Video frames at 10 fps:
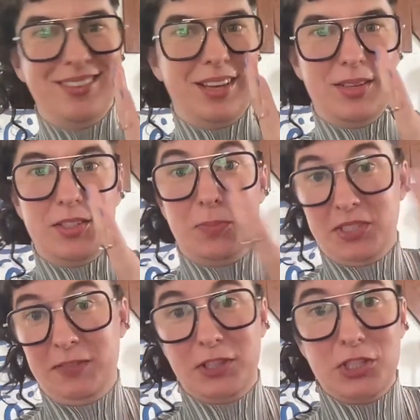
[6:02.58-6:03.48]

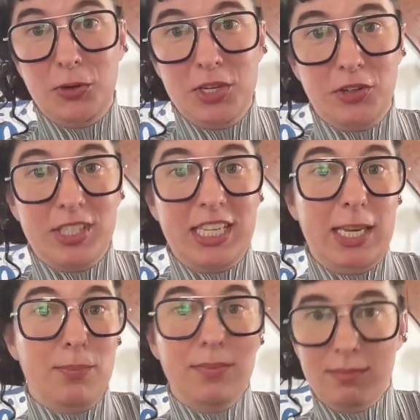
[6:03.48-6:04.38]
specific to you and your
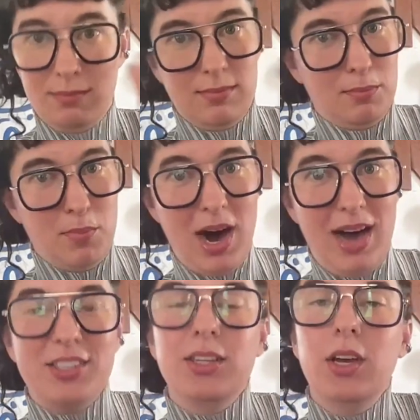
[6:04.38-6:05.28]
team
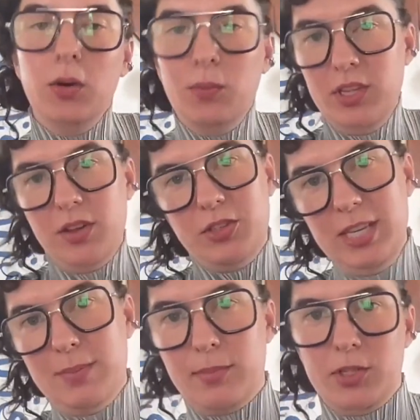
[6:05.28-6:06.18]
bot with your other
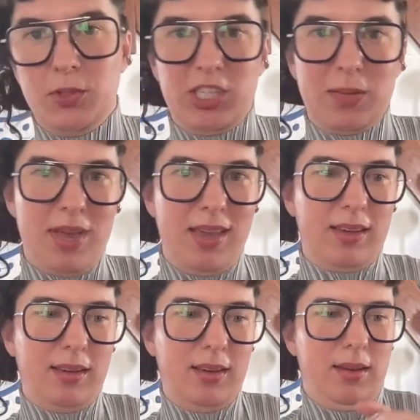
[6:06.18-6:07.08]
team members, which can
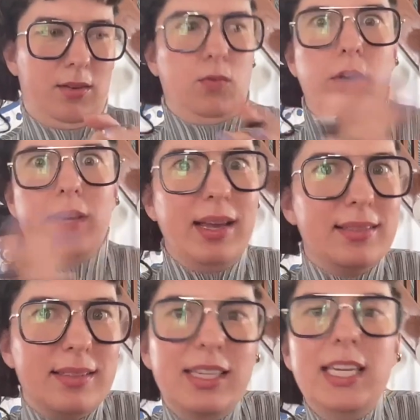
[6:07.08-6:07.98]
make working as
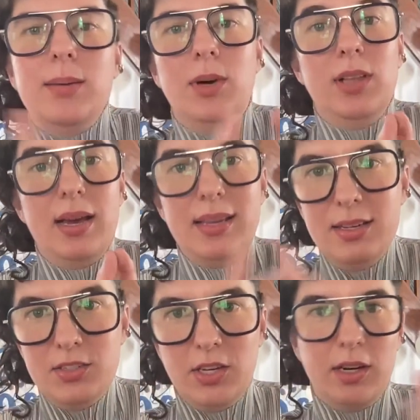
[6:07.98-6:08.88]
a team a lot
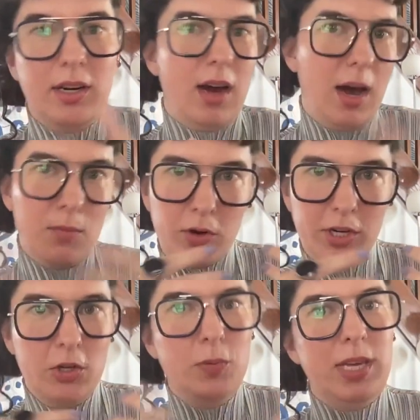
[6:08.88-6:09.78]
easier and
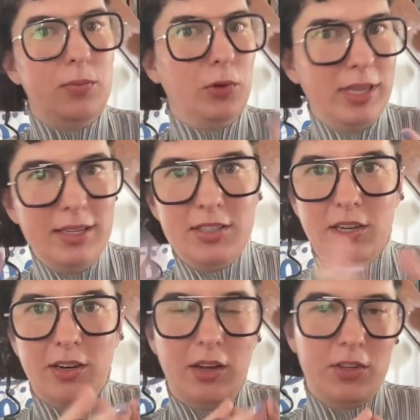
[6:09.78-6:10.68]
onboarding new people
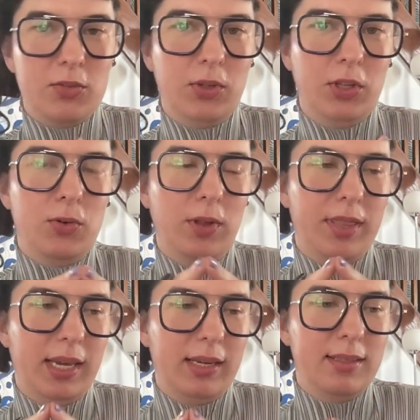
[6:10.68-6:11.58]
easier and all these really cool
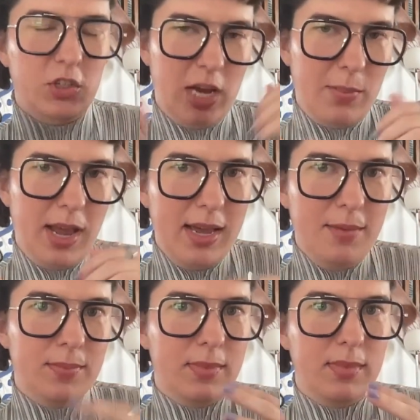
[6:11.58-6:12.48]
things.
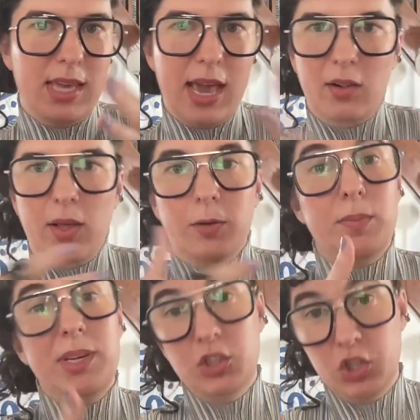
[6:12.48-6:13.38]
Gemini, the analog
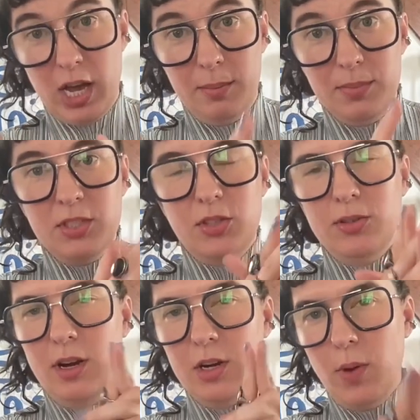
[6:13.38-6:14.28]
would be gems.
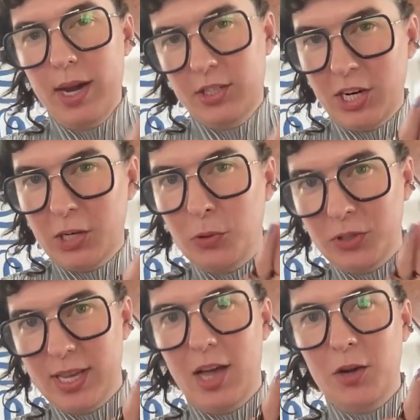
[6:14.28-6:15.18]
Those aren't quite
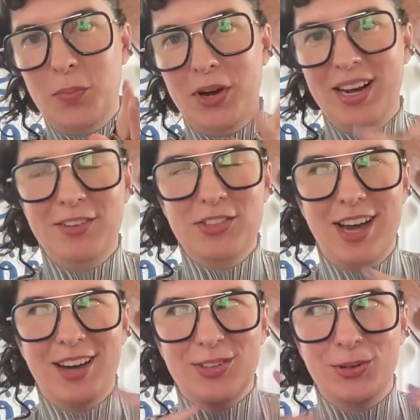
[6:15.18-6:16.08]
shareable yet, but I've
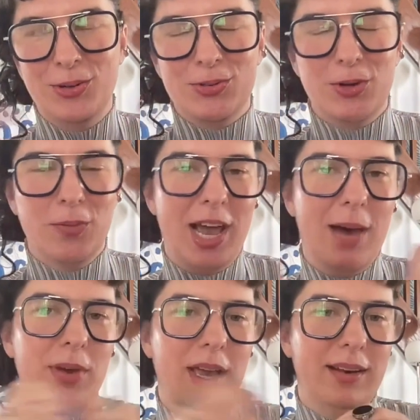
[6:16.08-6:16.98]
stalked Google's
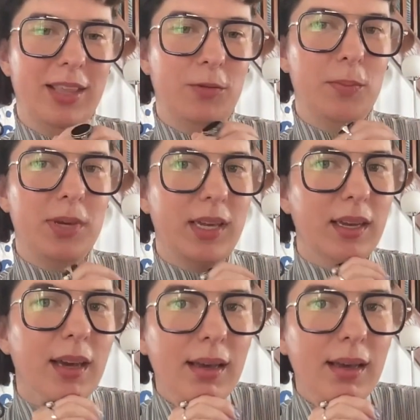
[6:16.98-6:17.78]
roadmap and they will be